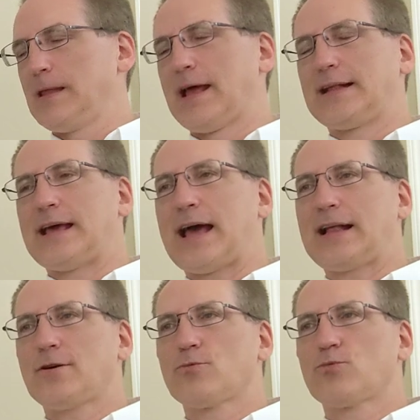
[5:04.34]
and he
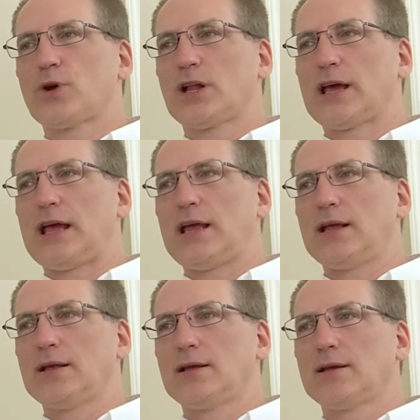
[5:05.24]
had a
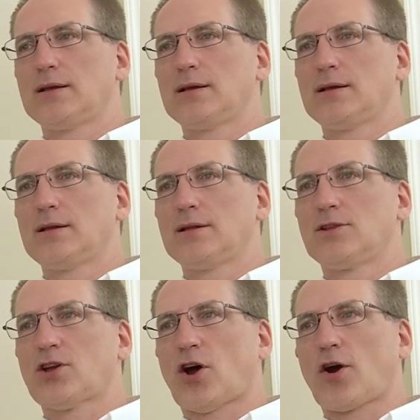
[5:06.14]
really
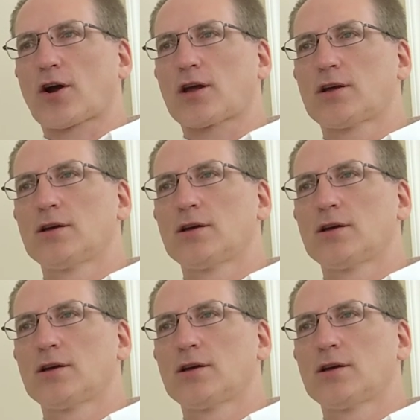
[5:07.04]
dark